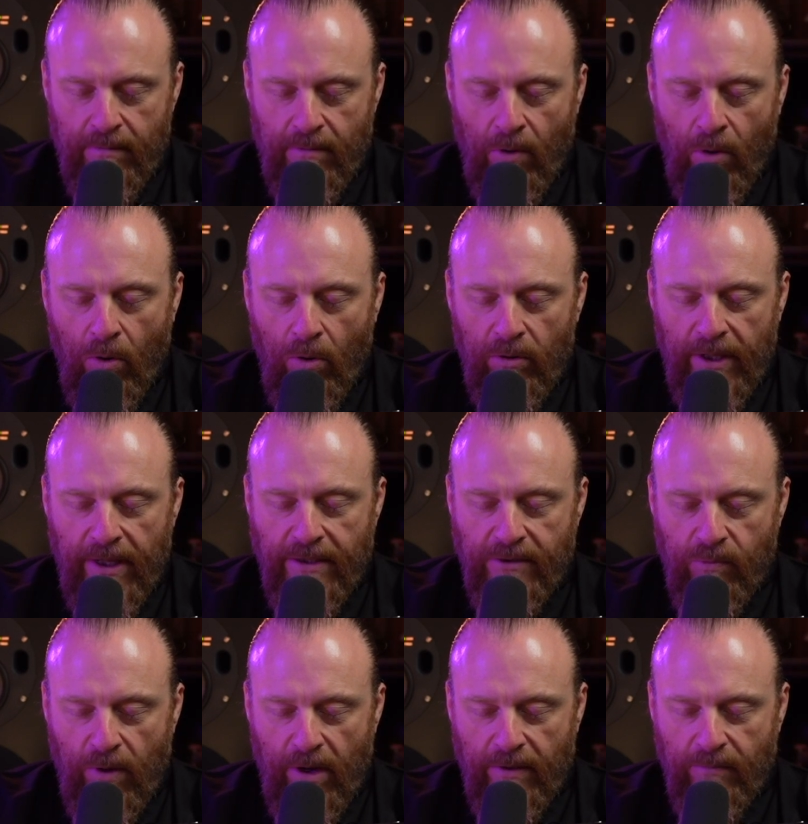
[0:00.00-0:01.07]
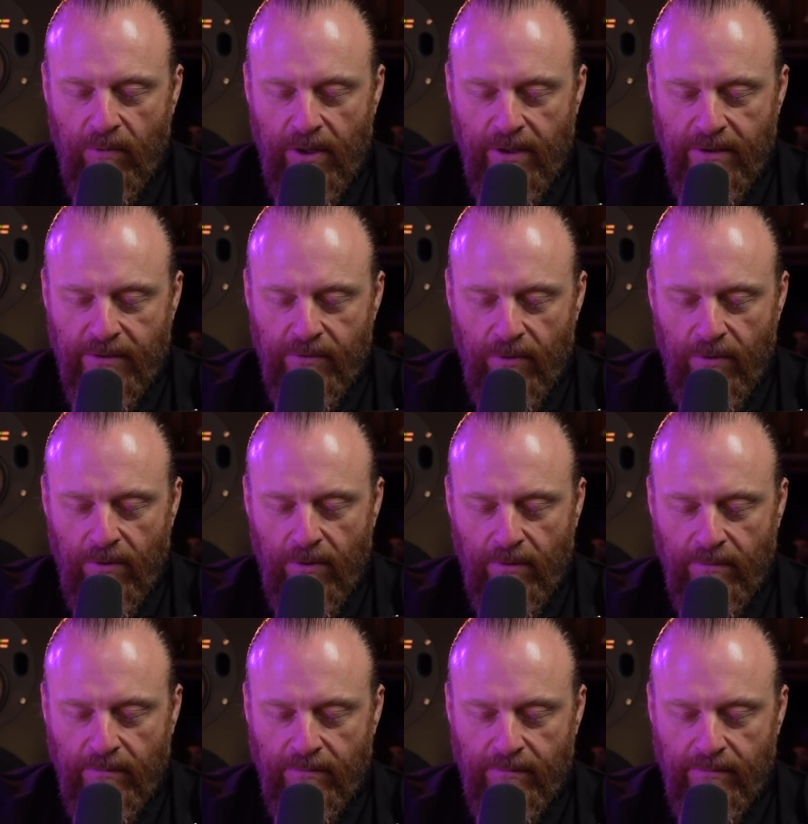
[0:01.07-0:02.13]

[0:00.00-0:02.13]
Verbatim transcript: All is one, one is all.